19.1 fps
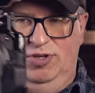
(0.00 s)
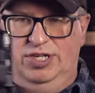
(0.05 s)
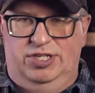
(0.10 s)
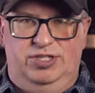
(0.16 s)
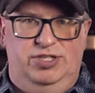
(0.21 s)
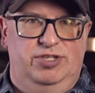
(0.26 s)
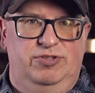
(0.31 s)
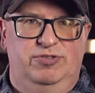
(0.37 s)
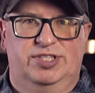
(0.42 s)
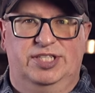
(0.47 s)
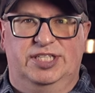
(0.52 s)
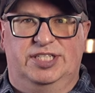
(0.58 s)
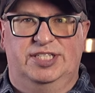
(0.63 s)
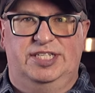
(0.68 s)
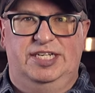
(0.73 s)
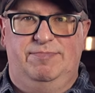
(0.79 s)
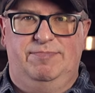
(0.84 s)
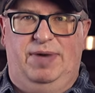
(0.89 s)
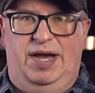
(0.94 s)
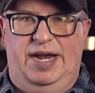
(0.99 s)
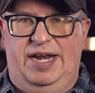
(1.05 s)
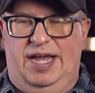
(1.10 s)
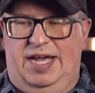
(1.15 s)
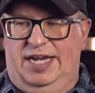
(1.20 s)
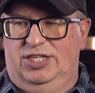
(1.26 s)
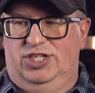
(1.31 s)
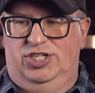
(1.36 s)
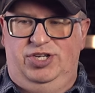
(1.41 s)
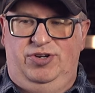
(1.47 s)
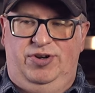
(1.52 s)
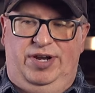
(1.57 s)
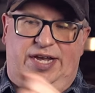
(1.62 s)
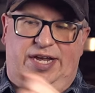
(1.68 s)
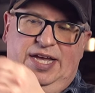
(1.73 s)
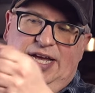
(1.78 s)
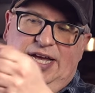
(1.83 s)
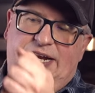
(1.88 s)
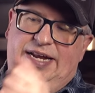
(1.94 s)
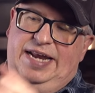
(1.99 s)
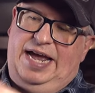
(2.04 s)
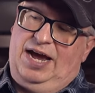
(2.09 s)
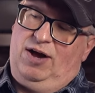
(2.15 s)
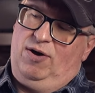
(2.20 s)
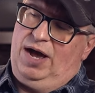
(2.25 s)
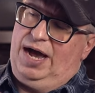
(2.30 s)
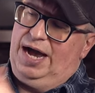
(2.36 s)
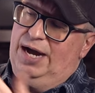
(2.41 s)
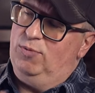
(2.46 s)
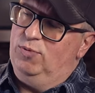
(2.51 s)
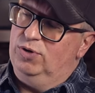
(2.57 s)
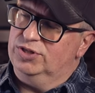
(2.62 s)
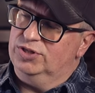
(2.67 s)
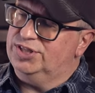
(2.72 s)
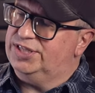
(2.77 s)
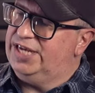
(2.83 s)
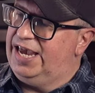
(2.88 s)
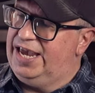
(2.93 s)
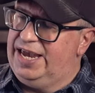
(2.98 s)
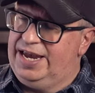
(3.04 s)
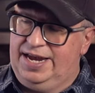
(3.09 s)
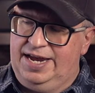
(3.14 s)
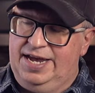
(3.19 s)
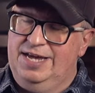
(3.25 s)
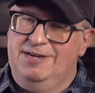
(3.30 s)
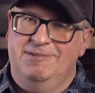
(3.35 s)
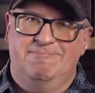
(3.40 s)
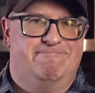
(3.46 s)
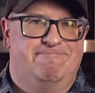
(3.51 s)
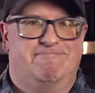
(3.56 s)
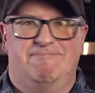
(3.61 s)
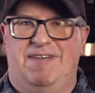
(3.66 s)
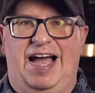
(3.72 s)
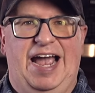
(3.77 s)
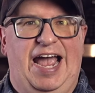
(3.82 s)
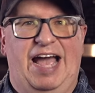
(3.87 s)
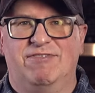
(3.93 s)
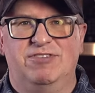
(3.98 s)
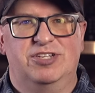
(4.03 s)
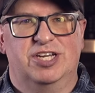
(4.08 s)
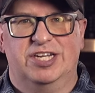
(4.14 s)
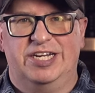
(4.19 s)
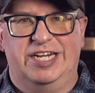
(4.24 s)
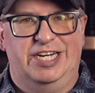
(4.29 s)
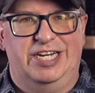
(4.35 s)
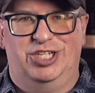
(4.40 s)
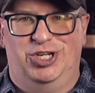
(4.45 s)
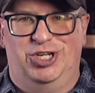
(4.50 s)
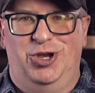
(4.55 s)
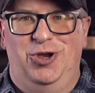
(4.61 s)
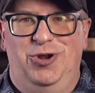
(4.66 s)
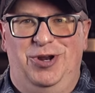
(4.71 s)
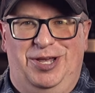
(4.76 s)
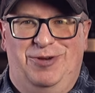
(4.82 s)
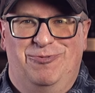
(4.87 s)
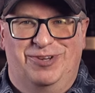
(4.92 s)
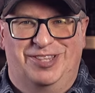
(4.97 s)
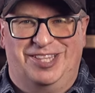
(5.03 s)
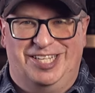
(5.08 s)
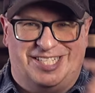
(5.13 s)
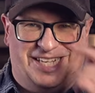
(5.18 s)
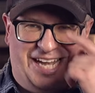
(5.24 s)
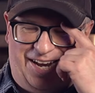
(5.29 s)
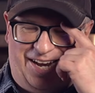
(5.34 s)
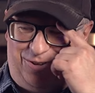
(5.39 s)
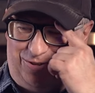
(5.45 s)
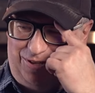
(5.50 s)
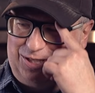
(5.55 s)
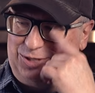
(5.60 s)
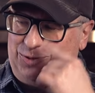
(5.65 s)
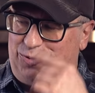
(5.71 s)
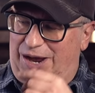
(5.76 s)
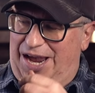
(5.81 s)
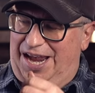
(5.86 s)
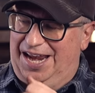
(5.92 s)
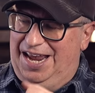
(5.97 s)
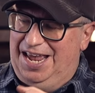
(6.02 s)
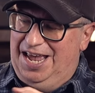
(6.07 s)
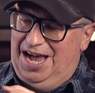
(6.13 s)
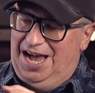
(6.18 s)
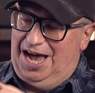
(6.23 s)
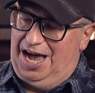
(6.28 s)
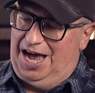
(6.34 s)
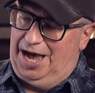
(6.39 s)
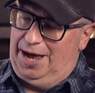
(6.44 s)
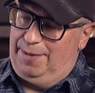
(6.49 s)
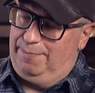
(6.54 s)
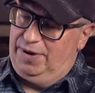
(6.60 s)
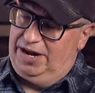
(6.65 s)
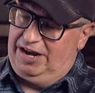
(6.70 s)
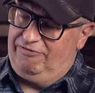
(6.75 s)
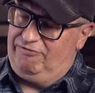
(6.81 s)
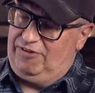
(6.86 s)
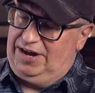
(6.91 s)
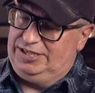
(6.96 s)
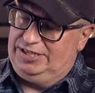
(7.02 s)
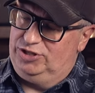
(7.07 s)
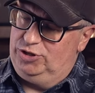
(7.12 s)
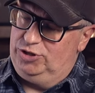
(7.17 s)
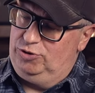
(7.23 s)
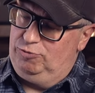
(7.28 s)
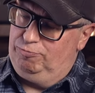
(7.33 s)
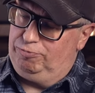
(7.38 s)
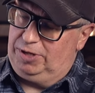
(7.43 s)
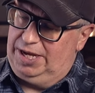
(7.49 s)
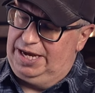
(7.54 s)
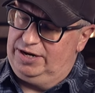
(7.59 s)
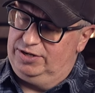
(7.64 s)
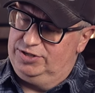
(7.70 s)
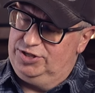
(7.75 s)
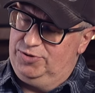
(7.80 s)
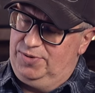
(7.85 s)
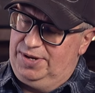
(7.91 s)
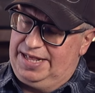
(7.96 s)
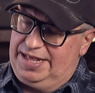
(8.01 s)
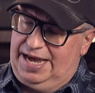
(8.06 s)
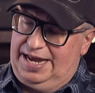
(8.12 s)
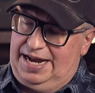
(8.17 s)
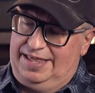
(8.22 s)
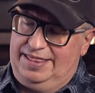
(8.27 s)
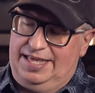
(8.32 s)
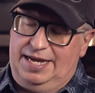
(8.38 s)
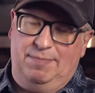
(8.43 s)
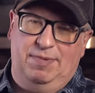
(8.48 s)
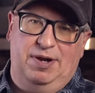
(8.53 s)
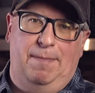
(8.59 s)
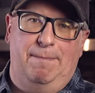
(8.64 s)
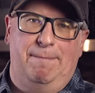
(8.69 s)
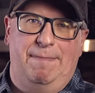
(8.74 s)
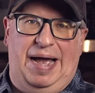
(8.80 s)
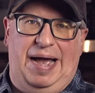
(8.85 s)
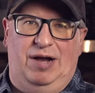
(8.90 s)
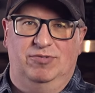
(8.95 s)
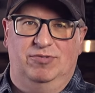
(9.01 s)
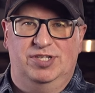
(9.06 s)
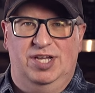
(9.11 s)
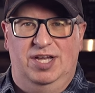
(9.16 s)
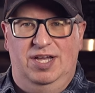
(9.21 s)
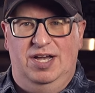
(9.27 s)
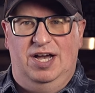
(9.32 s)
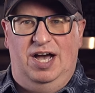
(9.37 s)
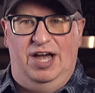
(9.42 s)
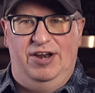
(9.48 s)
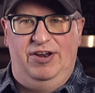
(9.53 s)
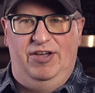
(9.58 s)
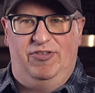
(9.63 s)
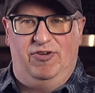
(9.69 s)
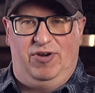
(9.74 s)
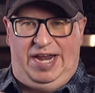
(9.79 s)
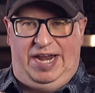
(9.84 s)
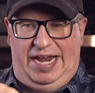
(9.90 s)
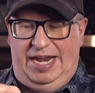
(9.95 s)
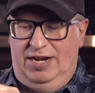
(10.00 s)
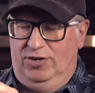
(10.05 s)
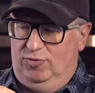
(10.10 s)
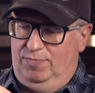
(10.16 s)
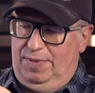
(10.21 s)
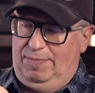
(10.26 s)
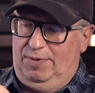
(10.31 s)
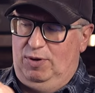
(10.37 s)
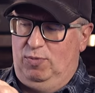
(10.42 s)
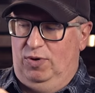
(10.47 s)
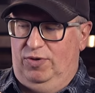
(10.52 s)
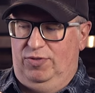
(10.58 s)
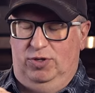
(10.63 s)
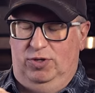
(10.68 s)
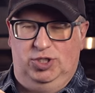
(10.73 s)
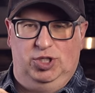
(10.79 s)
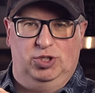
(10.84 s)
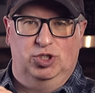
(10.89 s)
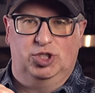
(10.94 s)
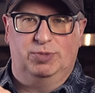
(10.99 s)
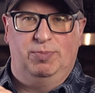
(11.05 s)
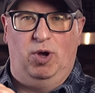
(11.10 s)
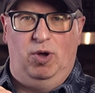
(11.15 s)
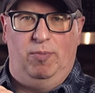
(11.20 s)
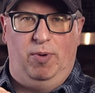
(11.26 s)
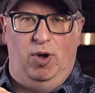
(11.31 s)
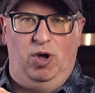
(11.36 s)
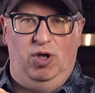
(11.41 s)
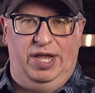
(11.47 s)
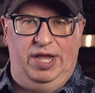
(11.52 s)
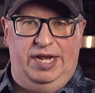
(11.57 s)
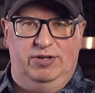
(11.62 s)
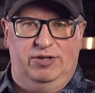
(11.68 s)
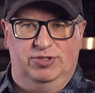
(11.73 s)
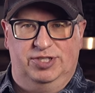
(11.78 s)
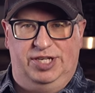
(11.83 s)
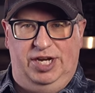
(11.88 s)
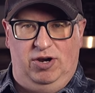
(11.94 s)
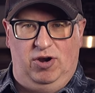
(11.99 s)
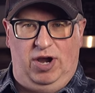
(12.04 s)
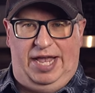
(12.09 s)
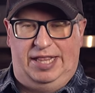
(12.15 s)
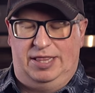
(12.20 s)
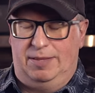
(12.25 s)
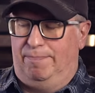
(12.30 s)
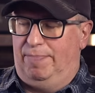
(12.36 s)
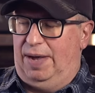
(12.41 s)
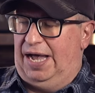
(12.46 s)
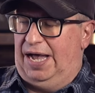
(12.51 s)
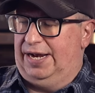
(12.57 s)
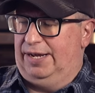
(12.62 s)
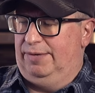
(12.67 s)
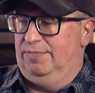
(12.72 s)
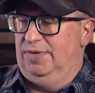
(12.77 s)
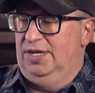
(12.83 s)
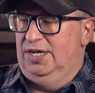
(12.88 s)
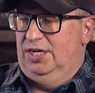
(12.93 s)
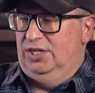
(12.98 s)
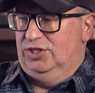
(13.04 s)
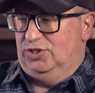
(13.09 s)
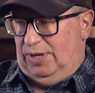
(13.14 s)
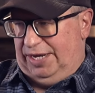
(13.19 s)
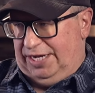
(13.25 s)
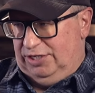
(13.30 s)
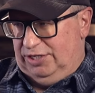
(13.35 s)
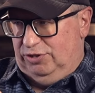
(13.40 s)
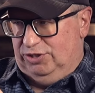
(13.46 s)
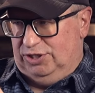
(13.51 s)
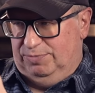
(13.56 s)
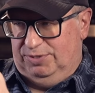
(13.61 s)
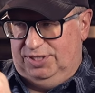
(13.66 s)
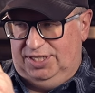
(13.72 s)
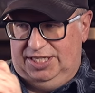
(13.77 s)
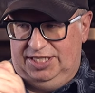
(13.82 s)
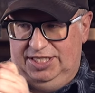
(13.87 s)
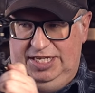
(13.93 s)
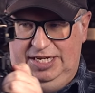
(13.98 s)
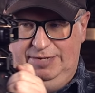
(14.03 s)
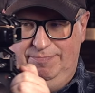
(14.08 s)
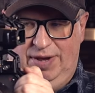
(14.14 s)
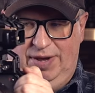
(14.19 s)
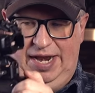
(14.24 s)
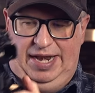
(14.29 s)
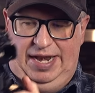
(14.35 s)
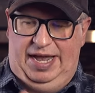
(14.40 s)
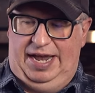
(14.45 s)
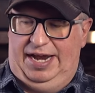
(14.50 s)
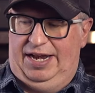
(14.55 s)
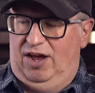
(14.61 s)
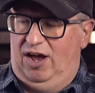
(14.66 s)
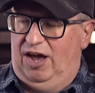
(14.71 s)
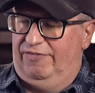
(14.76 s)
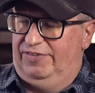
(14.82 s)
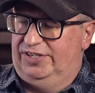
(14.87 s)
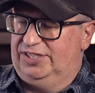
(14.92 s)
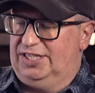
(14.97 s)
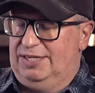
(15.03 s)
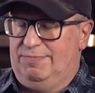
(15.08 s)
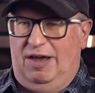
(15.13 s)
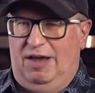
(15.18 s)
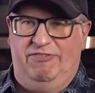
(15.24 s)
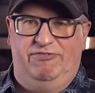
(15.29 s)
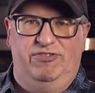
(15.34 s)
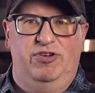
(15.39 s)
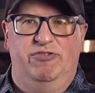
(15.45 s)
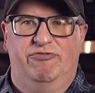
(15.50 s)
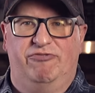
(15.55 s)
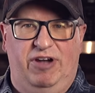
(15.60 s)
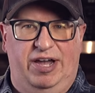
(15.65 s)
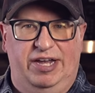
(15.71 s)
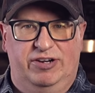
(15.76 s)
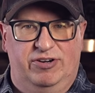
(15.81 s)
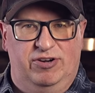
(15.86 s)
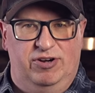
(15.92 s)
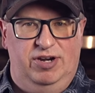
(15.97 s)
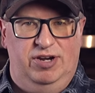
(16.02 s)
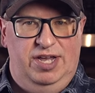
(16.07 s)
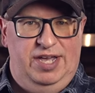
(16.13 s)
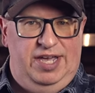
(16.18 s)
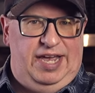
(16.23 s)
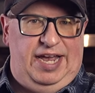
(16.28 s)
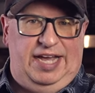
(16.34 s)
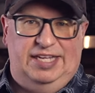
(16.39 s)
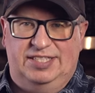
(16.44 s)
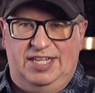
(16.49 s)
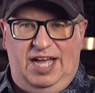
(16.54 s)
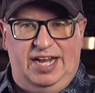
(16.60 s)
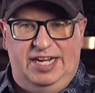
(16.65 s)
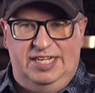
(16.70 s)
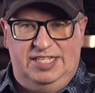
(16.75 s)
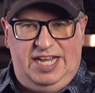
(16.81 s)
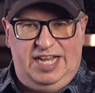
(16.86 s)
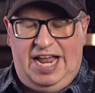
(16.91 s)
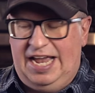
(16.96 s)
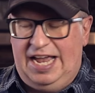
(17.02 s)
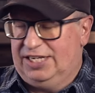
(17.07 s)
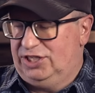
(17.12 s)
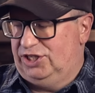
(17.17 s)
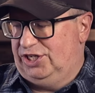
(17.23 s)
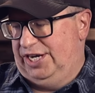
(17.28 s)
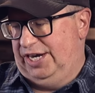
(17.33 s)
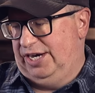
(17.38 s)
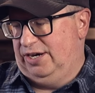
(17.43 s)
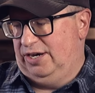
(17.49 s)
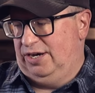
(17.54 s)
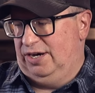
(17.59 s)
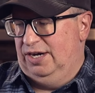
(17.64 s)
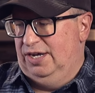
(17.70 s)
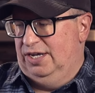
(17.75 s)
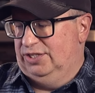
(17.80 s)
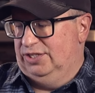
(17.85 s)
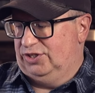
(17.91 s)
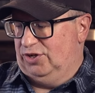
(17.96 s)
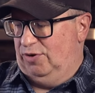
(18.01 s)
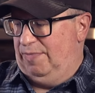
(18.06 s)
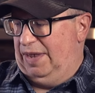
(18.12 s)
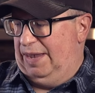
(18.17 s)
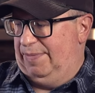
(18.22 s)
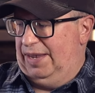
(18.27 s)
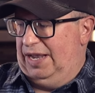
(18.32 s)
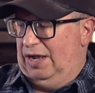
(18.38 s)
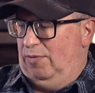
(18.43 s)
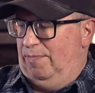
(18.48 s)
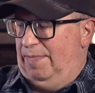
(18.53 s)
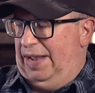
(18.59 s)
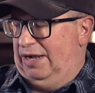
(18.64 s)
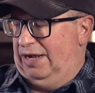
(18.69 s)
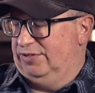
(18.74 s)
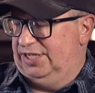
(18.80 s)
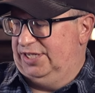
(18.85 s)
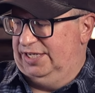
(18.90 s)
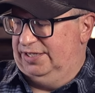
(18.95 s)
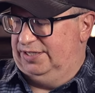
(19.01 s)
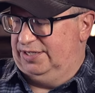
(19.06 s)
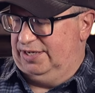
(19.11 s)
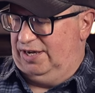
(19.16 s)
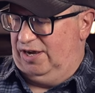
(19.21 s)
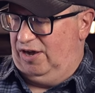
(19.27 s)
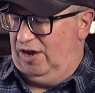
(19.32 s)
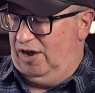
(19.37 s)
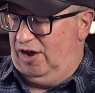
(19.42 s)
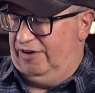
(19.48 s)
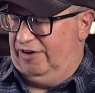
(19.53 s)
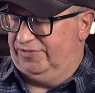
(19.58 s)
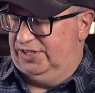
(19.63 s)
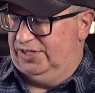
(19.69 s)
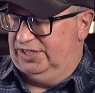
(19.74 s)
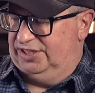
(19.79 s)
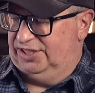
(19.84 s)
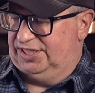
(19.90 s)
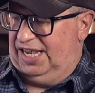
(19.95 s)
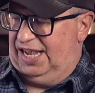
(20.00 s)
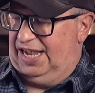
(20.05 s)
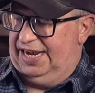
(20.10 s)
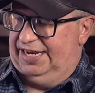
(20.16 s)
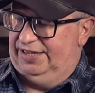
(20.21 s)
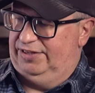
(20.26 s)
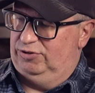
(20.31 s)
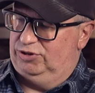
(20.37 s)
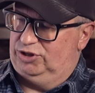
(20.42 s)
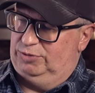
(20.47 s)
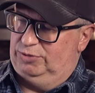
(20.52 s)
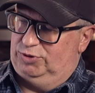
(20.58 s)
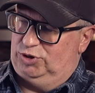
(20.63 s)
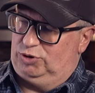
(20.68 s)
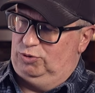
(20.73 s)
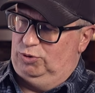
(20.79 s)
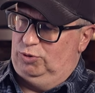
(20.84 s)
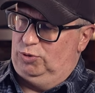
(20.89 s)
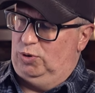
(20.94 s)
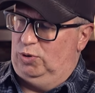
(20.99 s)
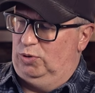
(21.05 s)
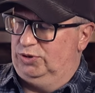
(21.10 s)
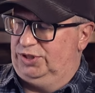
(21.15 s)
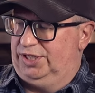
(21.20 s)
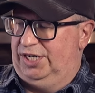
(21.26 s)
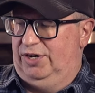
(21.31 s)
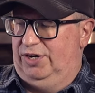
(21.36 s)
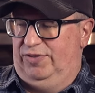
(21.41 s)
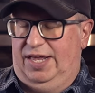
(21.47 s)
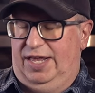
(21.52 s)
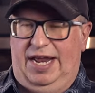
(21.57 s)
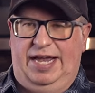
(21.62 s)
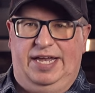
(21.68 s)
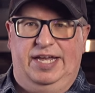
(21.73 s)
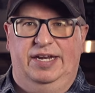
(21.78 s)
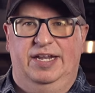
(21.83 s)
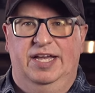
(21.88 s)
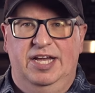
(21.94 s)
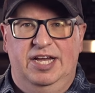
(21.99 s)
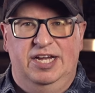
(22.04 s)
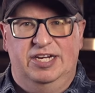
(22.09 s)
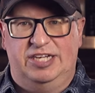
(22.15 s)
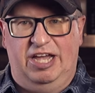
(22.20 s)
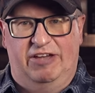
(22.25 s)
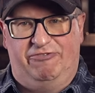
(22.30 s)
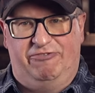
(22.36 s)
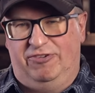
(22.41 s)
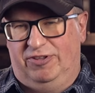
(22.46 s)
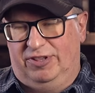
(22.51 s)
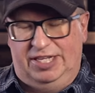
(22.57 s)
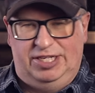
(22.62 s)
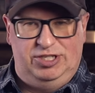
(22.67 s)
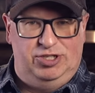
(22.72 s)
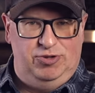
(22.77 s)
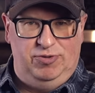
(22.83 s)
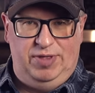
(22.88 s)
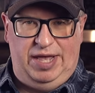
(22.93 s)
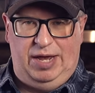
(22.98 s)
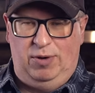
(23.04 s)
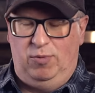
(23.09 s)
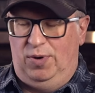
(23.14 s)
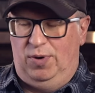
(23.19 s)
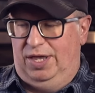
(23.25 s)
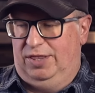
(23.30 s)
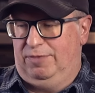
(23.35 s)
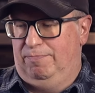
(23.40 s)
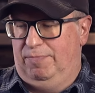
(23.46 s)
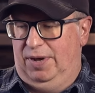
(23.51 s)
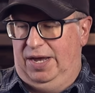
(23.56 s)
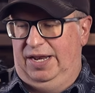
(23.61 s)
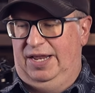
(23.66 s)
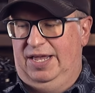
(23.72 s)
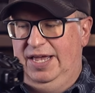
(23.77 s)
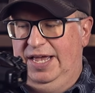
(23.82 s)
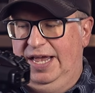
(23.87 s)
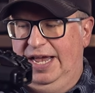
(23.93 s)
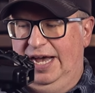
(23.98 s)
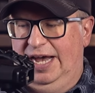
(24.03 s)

you can do 16:9 shooting. Now, I will say I haven't done any shooting with this handle this way, but if I do plan on doing that, I think I'm gonna mount another handle, maybe one of those little small ball handles here at the bottom, so I could do some 16:9. Obviously, my viewfinder is not attached here, so maybe I'll mount it off to the side. There's some screw holes here that I could definitely do that with, but